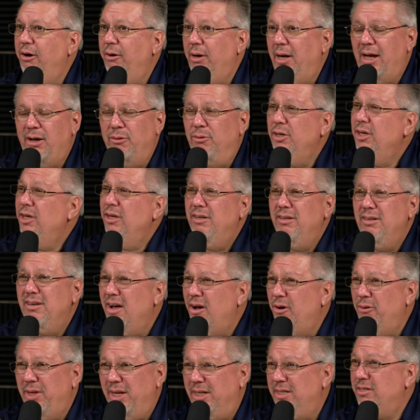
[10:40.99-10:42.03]
And I go,
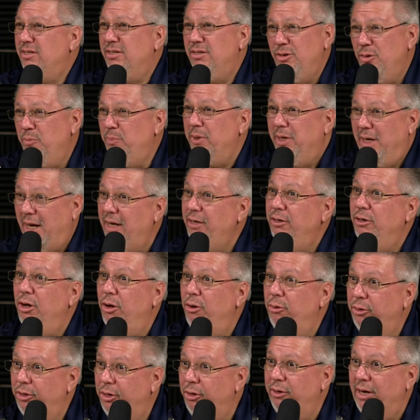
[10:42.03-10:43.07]
no, that's stupid. No. I know
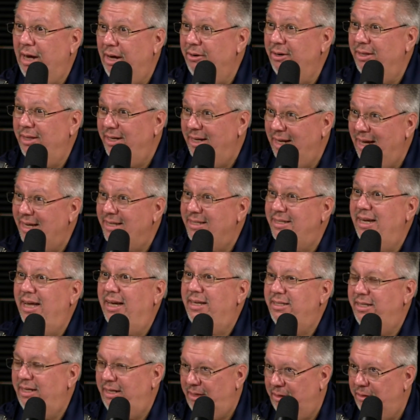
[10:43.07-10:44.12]
to go down to the next
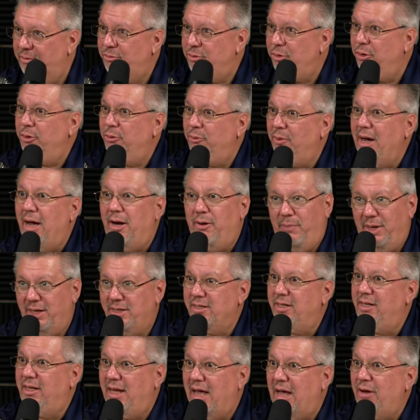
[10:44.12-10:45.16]
exit and turn around. It makes it
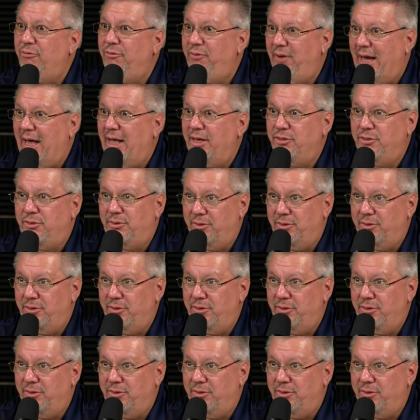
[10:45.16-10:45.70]
a lot faster.